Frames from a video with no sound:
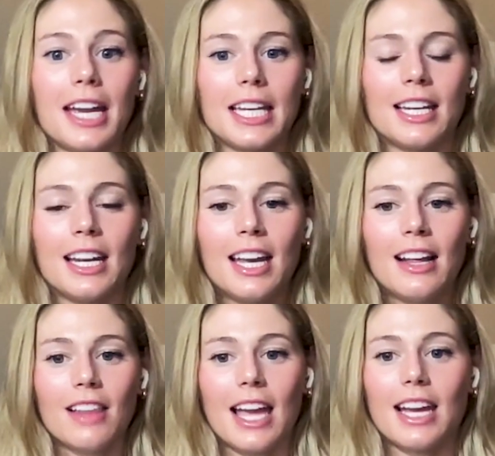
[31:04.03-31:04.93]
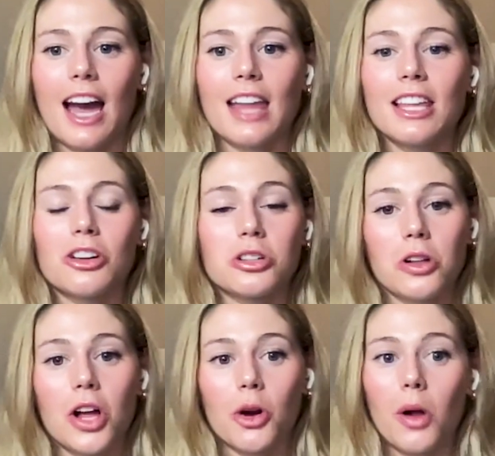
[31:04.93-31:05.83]
in, like, I think there's a
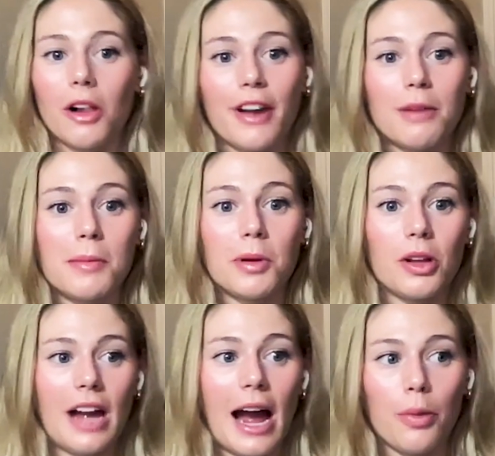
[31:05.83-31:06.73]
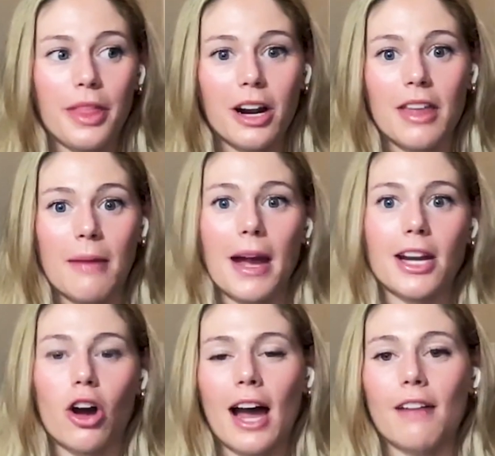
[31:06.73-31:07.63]
lot of qualified people out there that
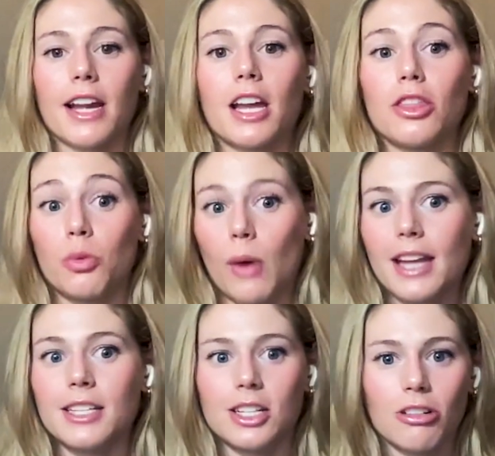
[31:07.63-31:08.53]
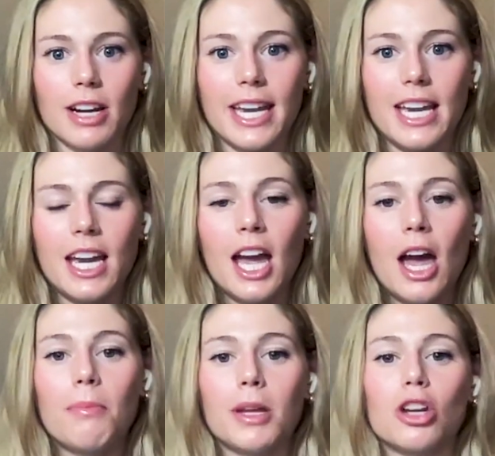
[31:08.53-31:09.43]
might not have like the right degree,
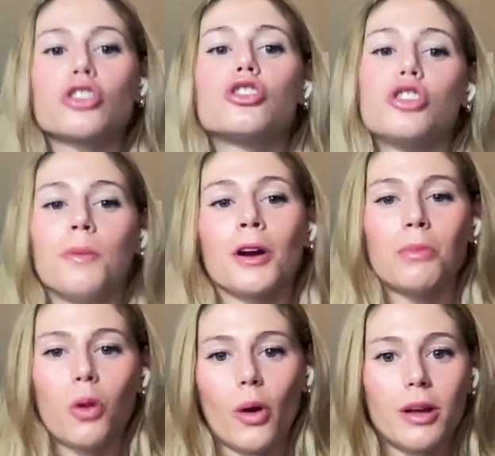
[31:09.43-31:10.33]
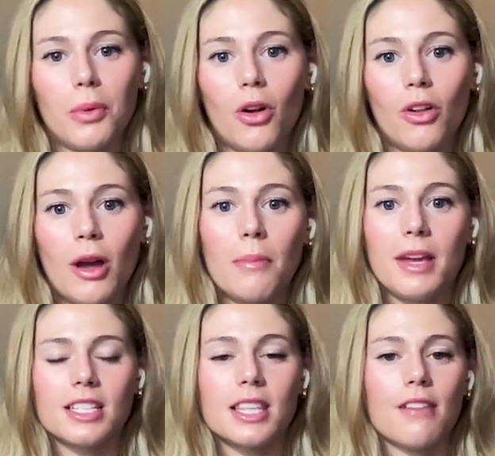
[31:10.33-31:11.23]
but they're super employable
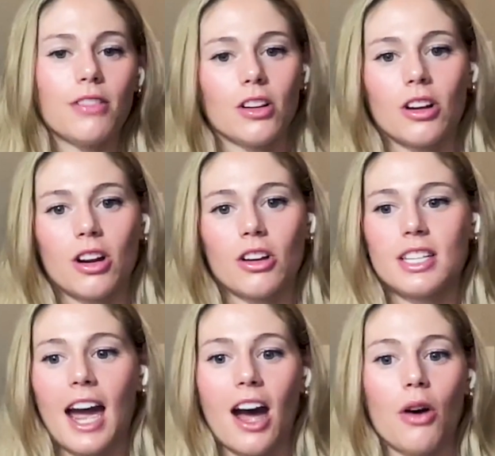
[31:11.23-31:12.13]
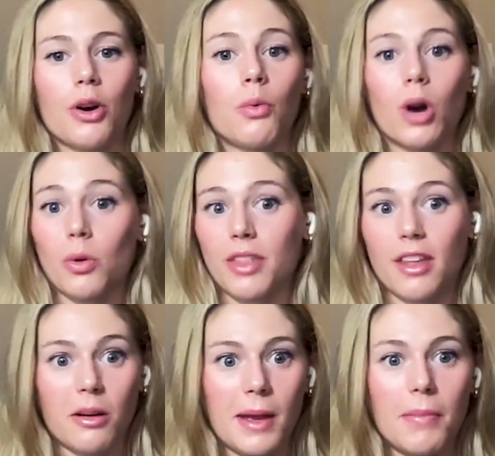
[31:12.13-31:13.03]
because they've learned how to work with
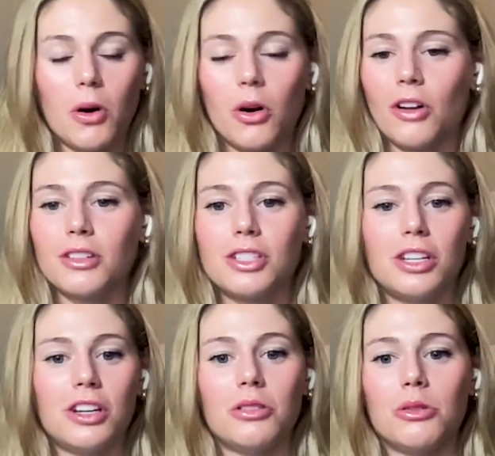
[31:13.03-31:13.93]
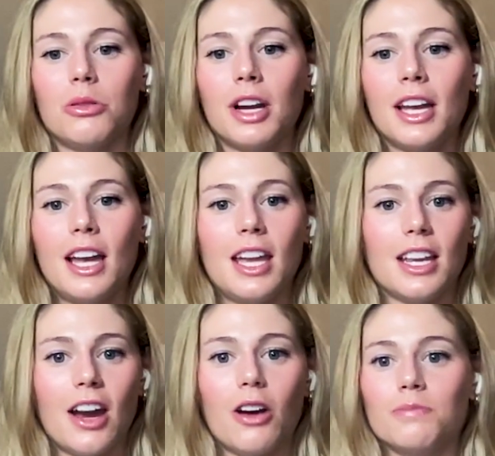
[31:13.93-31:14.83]
other people, to,
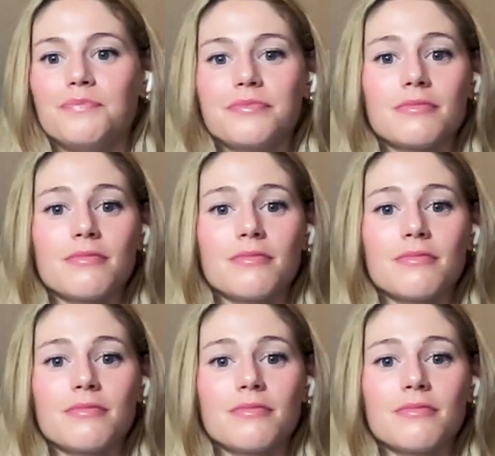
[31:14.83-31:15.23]
you know,